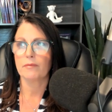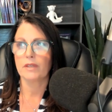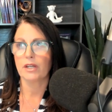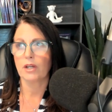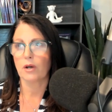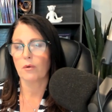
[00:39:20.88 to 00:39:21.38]

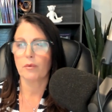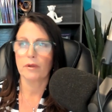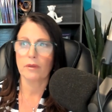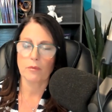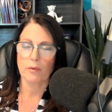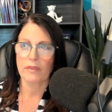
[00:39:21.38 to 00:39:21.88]
you know
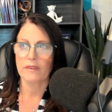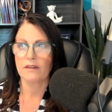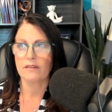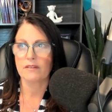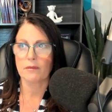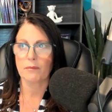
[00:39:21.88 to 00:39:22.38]
with with
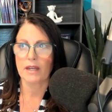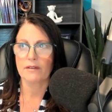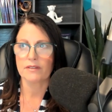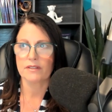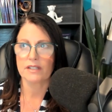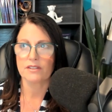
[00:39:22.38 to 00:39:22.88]
instant
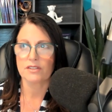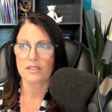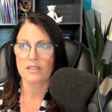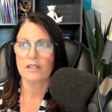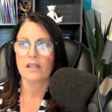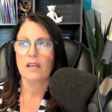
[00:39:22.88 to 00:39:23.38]

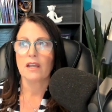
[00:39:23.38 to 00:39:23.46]
manifestation